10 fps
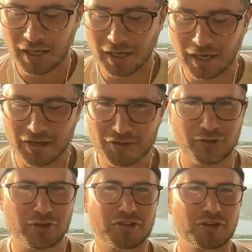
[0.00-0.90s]
Uh,
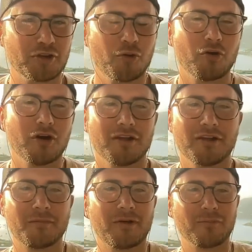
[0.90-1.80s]
so I was like, you know
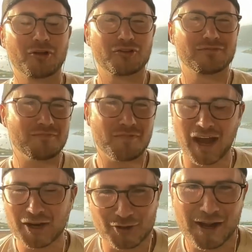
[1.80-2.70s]
what? I'm going to
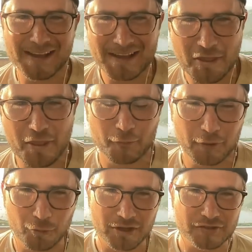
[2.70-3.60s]
not try and get
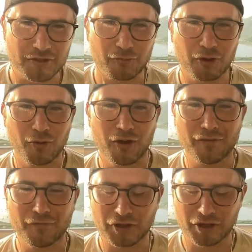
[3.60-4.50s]
three wins in a row
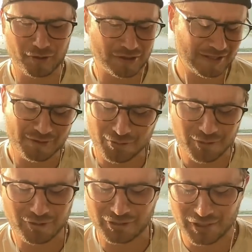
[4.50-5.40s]
on video because that's
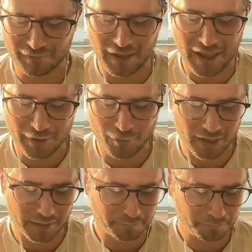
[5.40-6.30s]
really, really tough
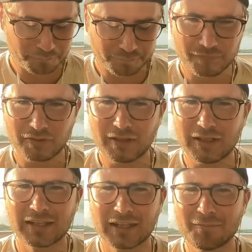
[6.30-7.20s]
anyway.
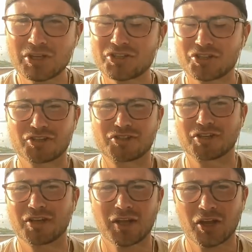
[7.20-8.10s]
Let me
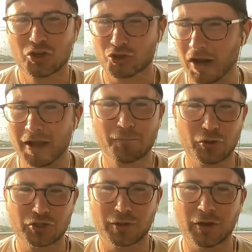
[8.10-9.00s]
just try and
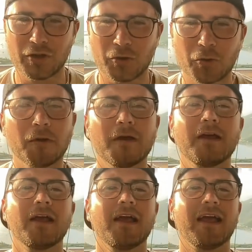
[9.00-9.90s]
push on my own
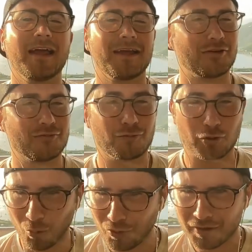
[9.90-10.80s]
and
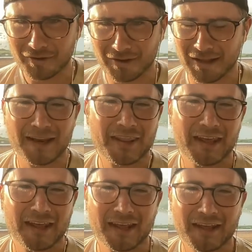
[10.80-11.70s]
record it. And
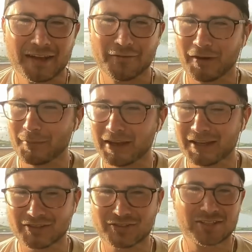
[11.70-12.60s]
then if I
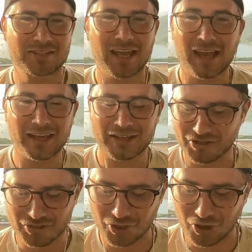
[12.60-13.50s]
make it to 6K, I
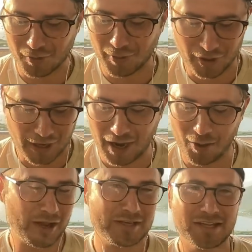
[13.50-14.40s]
can just talk about
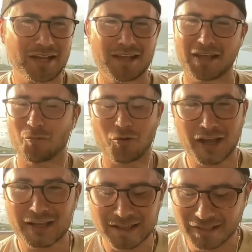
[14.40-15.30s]
how I did it and
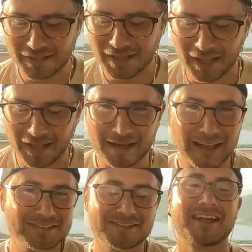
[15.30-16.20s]
what I did. And
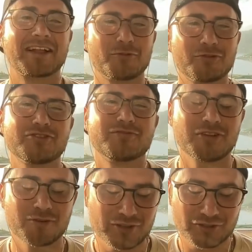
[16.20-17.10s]
that's exactly what this
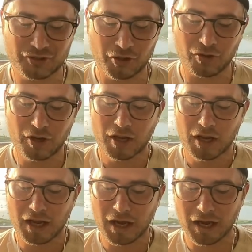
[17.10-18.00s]
video is. So
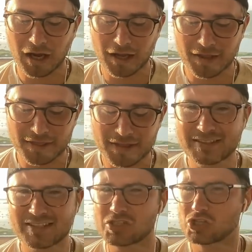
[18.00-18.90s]
uh,
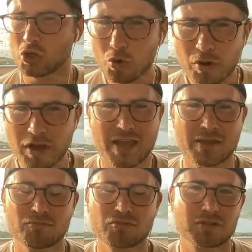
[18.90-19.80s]
this is two
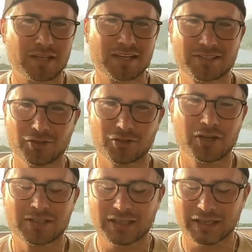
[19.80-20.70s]
games that it
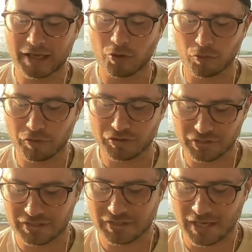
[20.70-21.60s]
took to get over
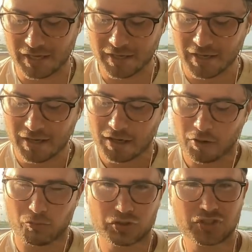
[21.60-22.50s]
6K.
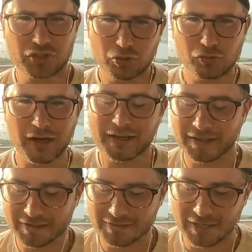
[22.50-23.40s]
Still
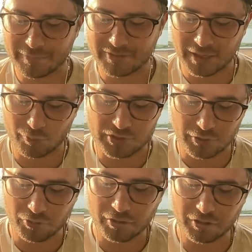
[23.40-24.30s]
rocking this same deck, which
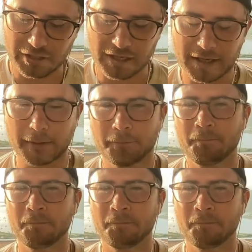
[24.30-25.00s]
I really, really like.